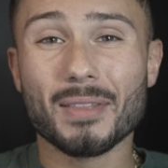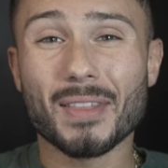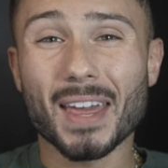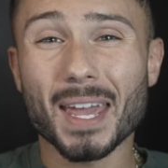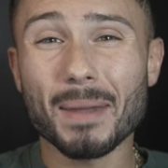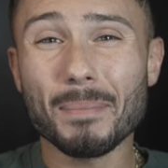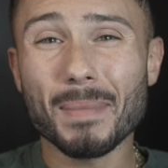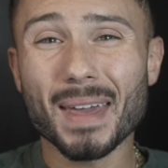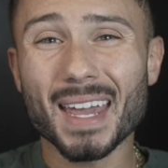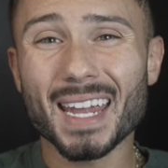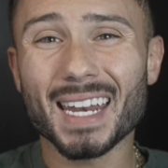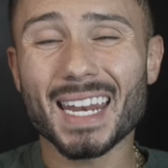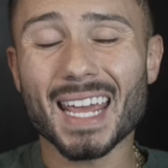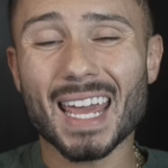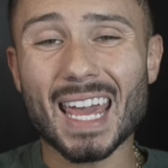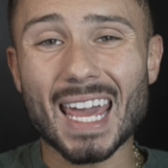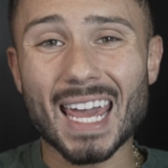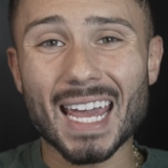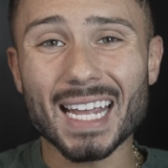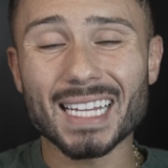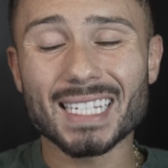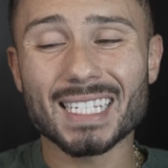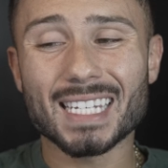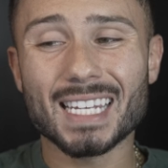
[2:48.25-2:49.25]
They made
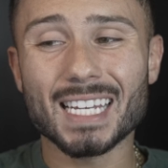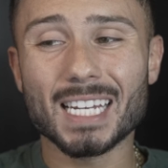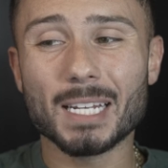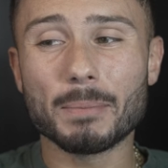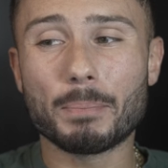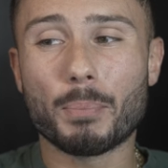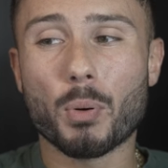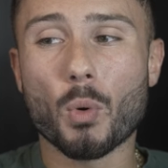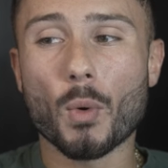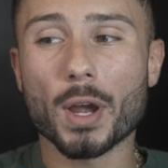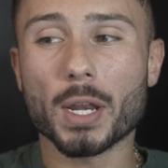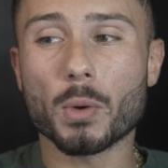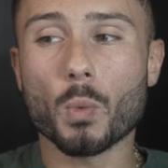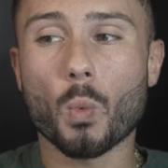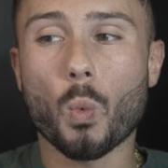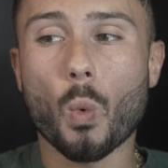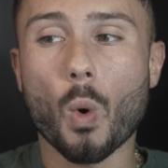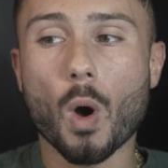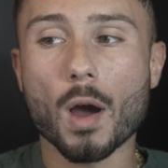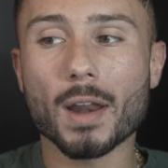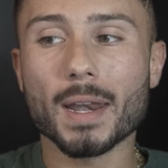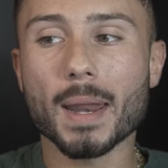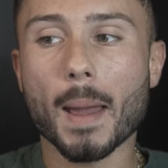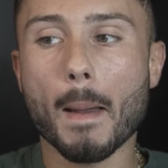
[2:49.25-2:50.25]

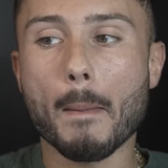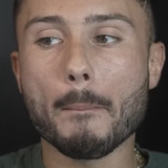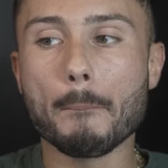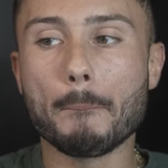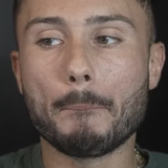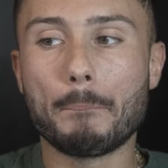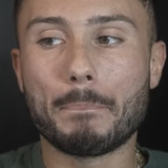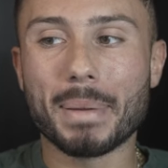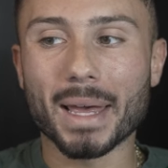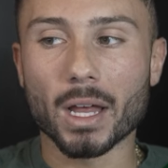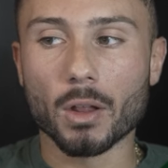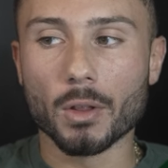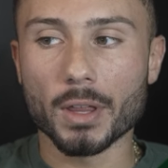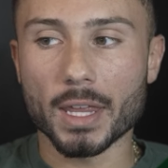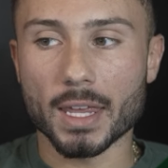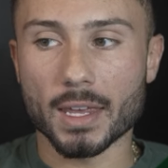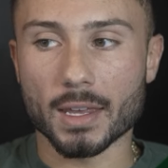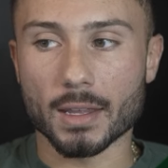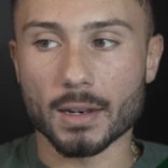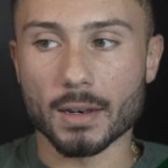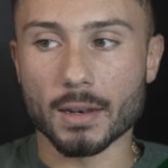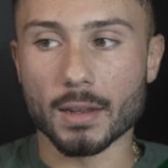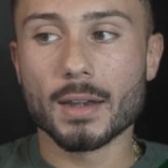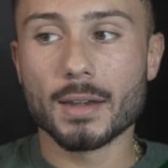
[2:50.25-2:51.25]
18.1
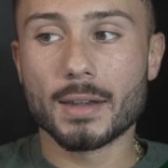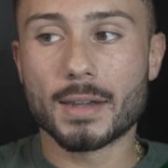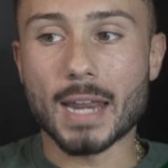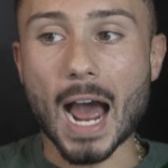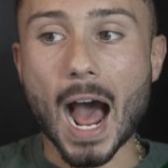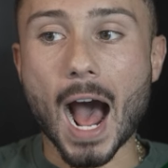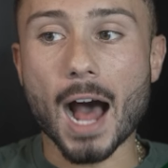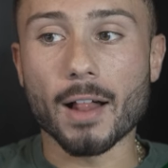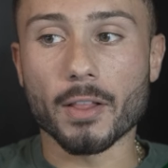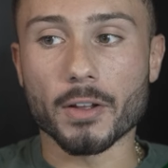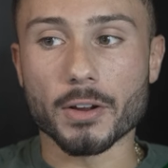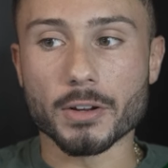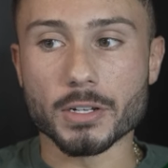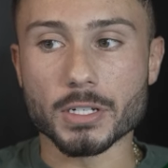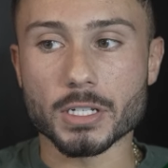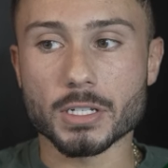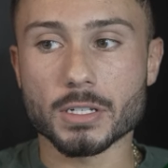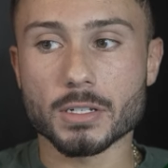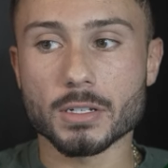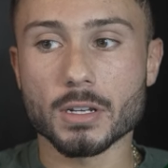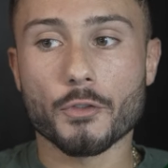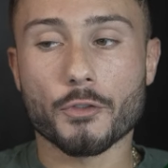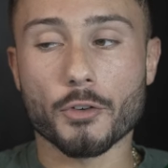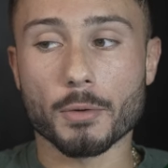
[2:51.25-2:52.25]
billion
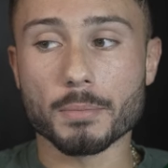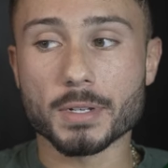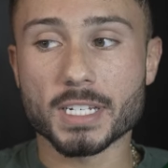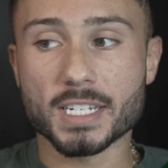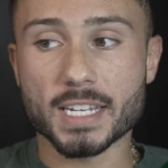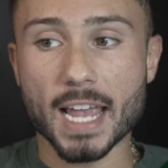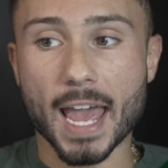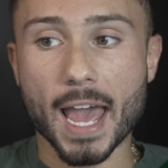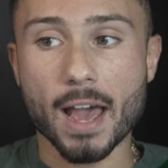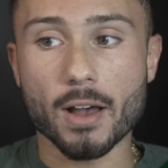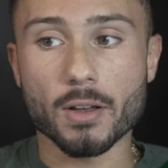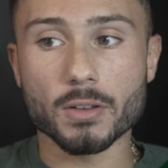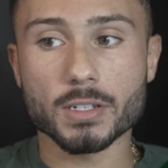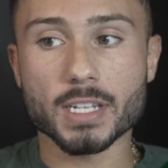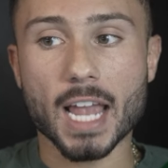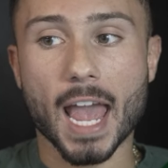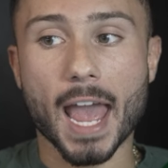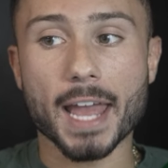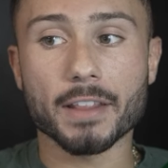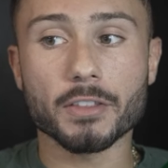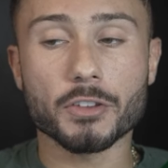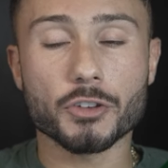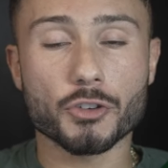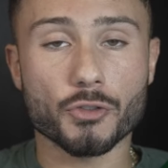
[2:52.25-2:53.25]
dollars from sales
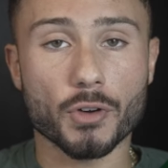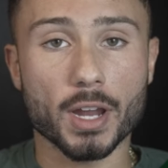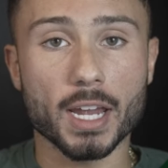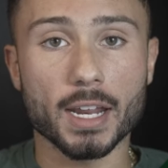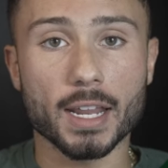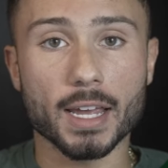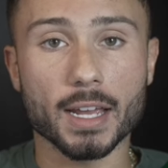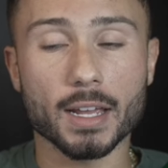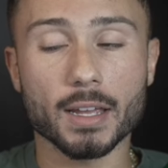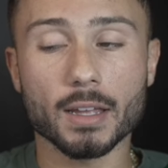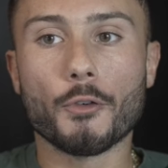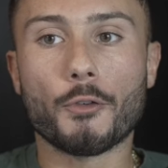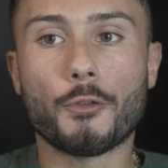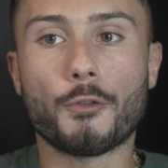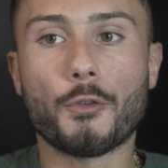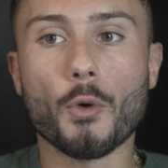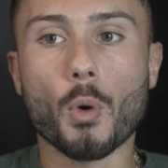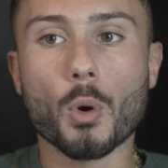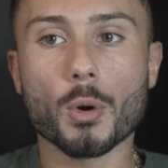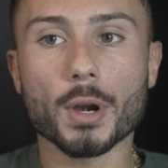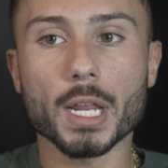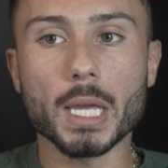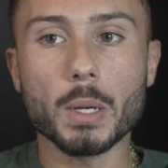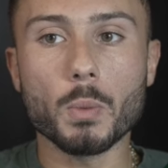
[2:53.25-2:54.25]
and trading.
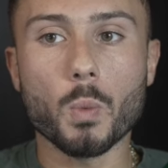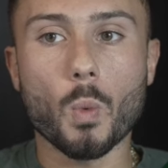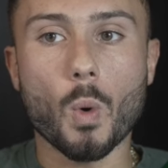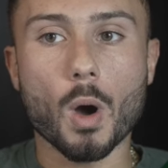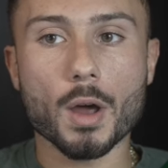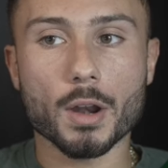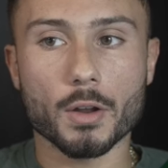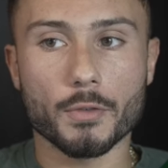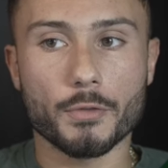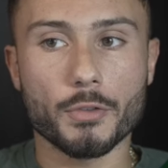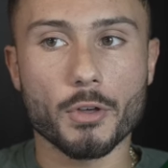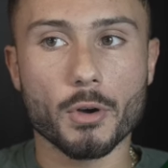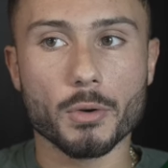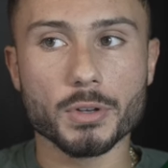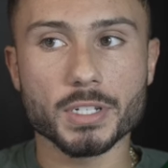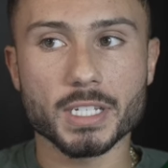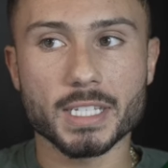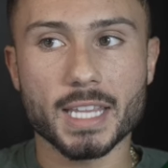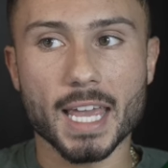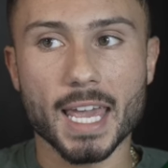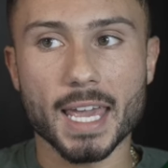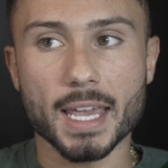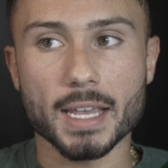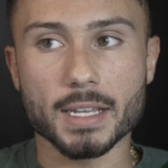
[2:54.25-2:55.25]
41 of
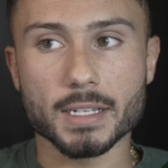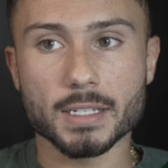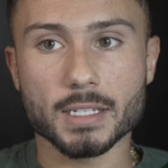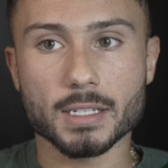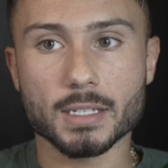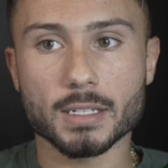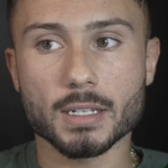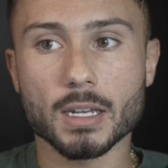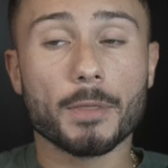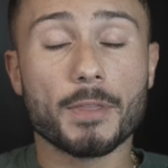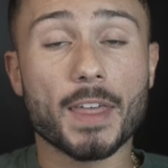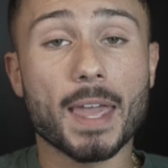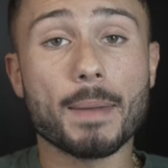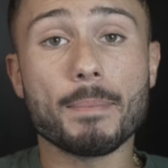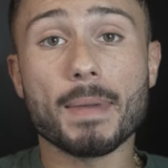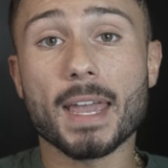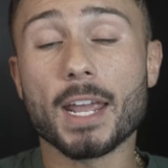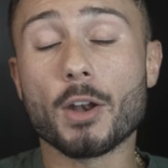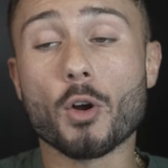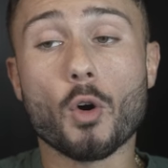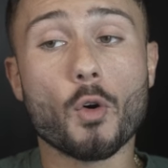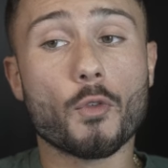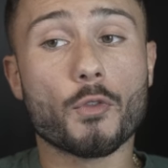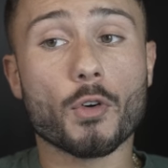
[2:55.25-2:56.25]
those days, they
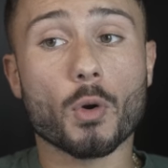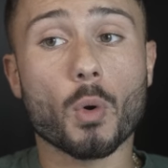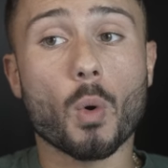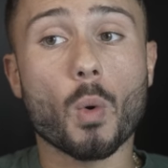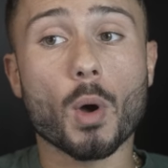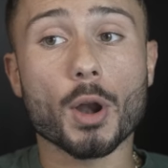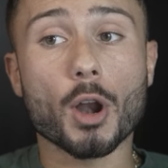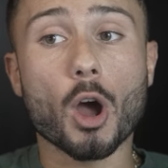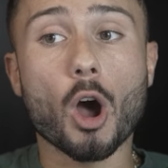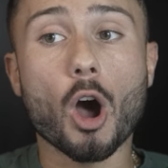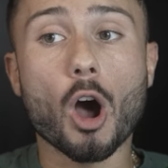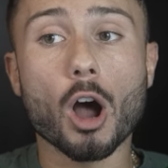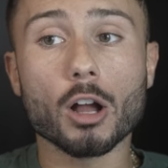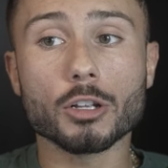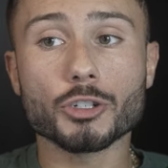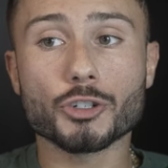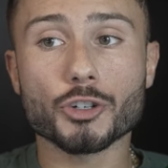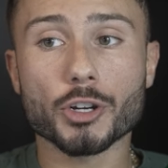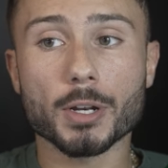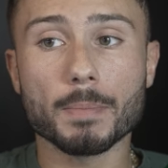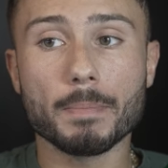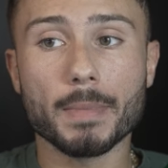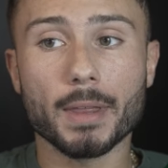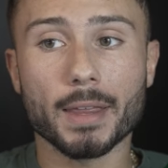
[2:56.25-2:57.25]
made over
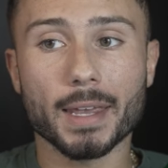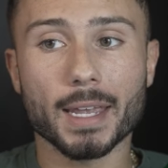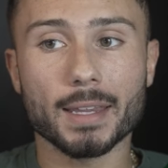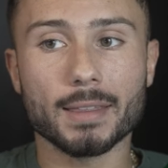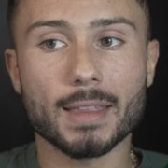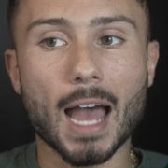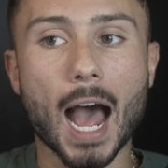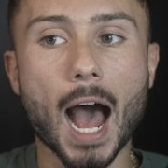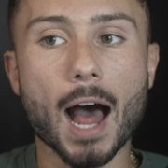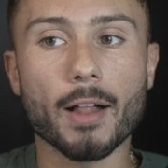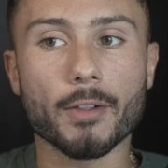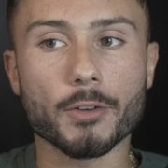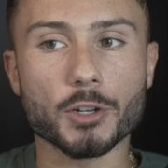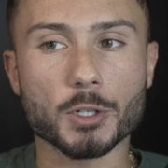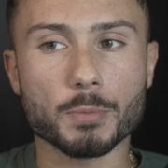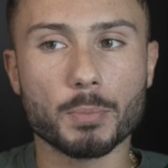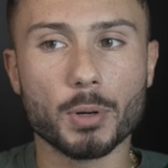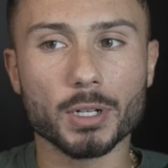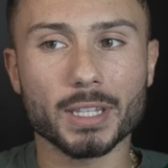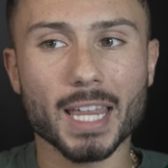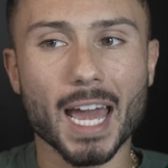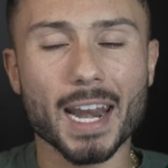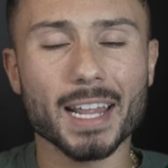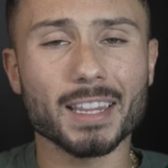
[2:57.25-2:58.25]
$100 million.
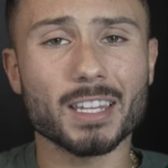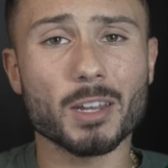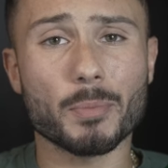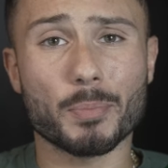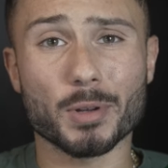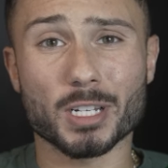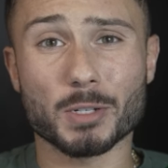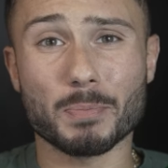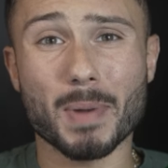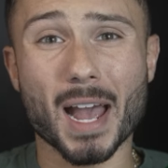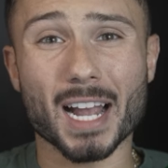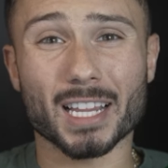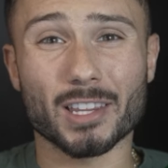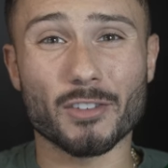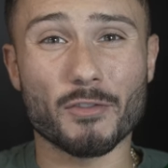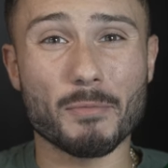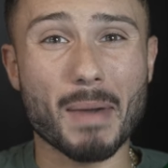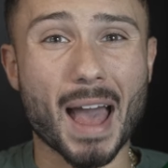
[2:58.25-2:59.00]
Put that into perspective.